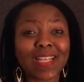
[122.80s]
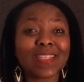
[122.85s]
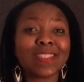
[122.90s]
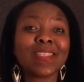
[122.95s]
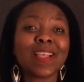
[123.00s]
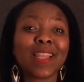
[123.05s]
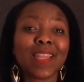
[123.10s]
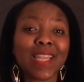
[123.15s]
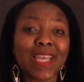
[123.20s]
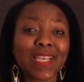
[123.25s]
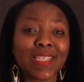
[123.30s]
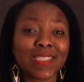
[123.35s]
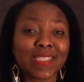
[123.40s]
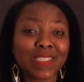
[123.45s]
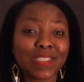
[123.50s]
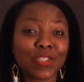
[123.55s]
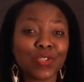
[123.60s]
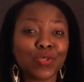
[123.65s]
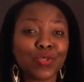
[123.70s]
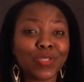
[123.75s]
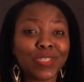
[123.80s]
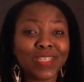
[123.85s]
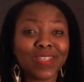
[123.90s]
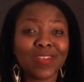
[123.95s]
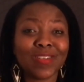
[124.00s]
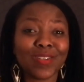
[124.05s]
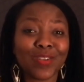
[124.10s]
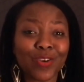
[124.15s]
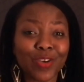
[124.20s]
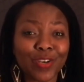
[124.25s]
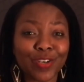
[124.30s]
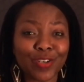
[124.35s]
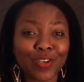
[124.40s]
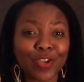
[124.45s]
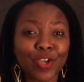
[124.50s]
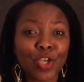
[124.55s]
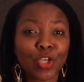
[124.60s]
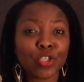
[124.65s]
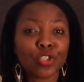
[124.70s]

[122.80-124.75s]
is a lesson you didn't learn.